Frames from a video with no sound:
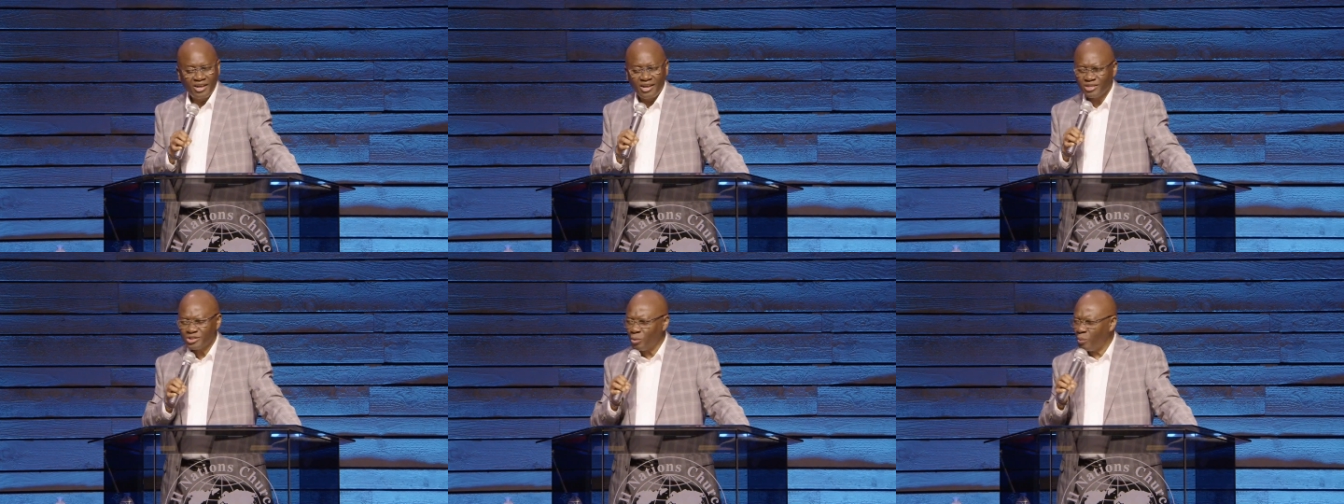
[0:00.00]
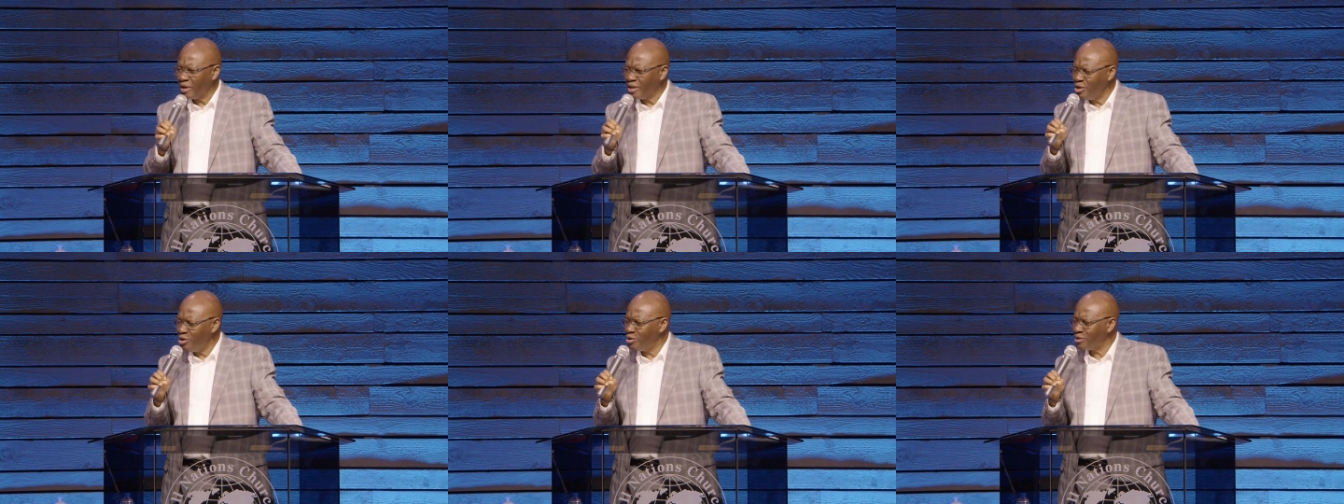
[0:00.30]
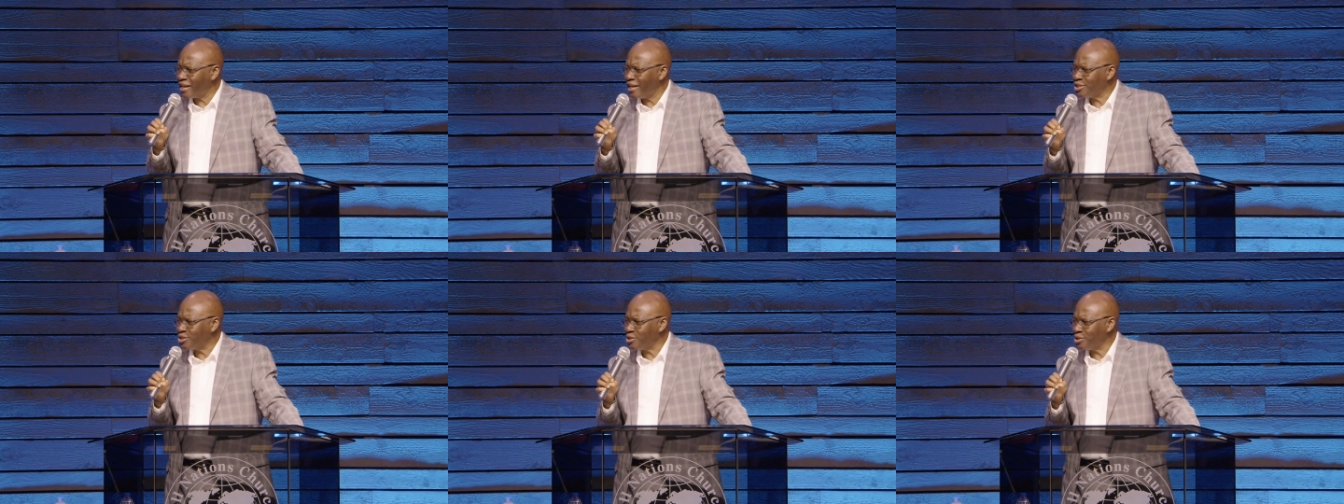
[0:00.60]
So when you
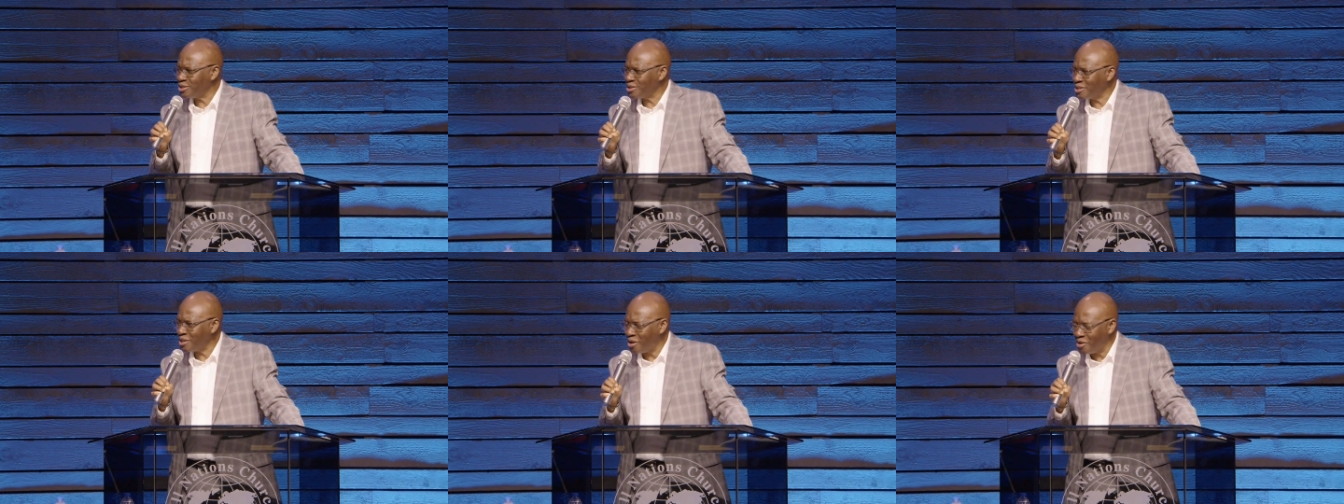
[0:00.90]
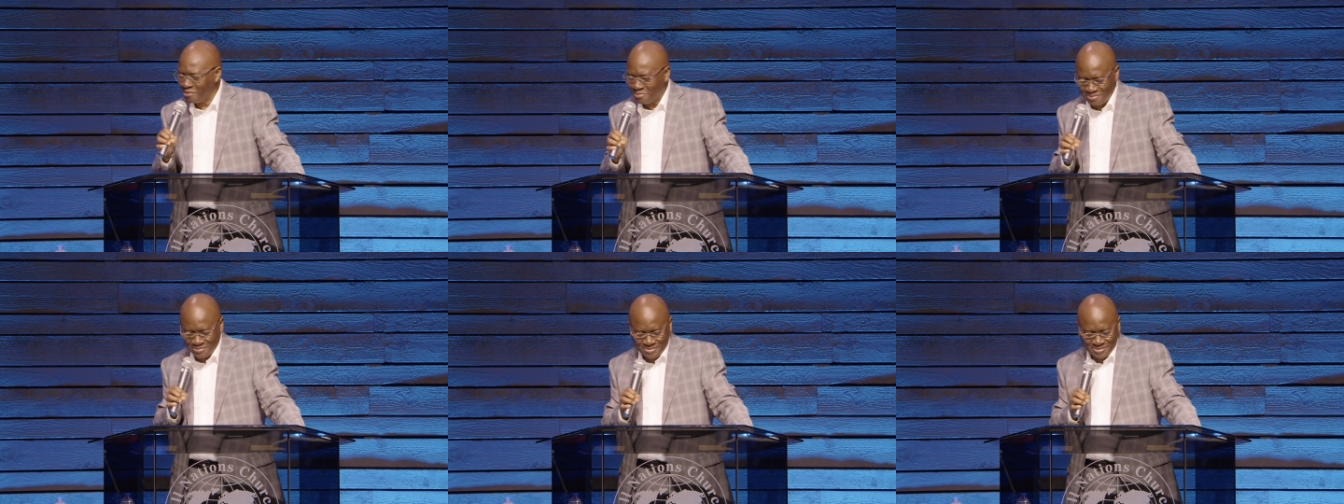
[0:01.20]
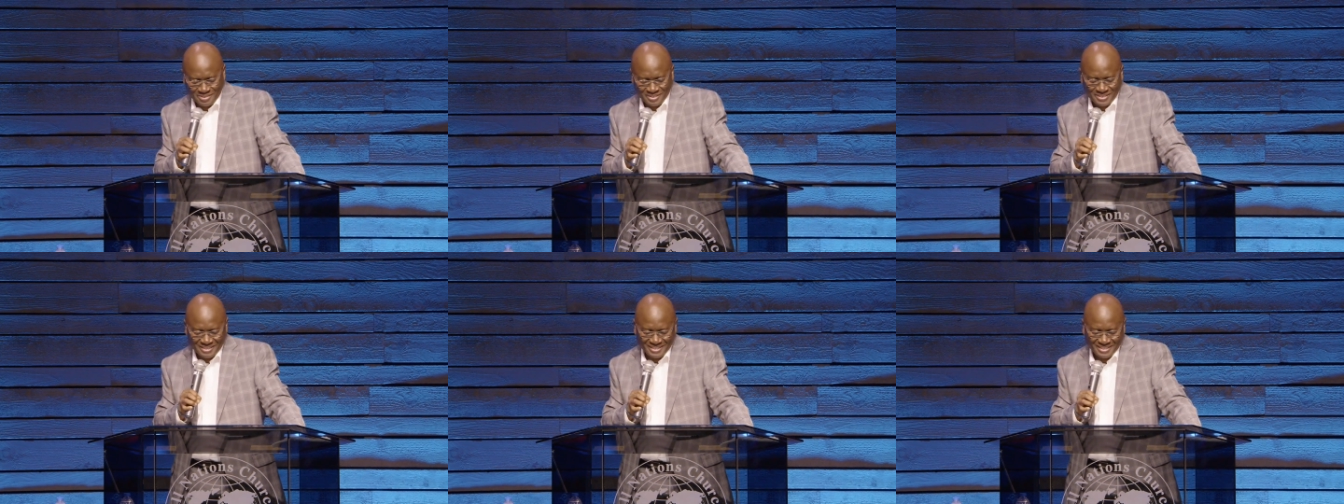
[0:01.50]
look at
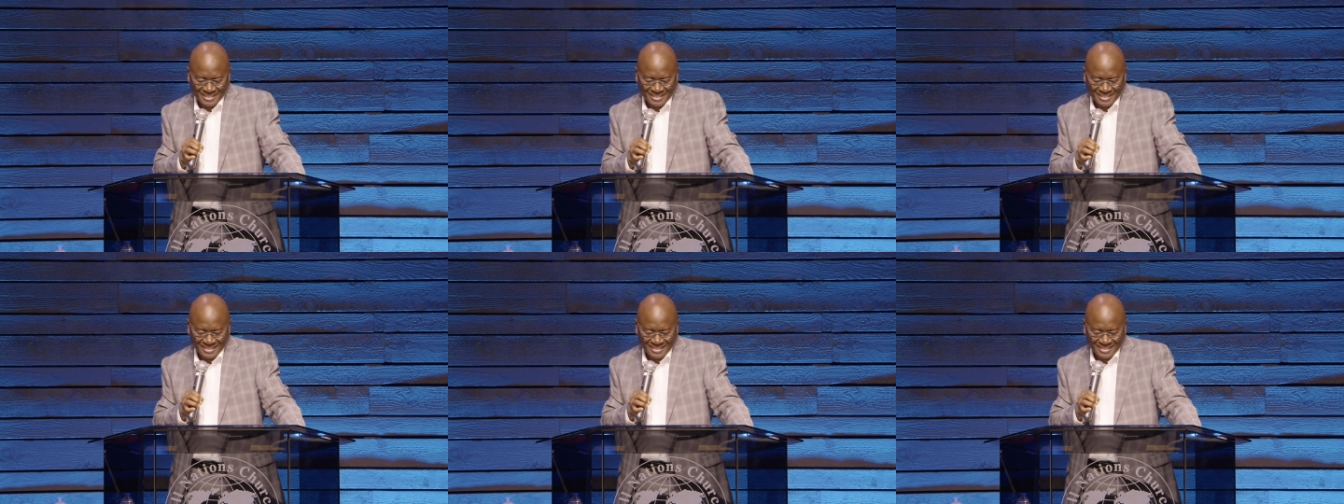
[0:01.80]
yourself,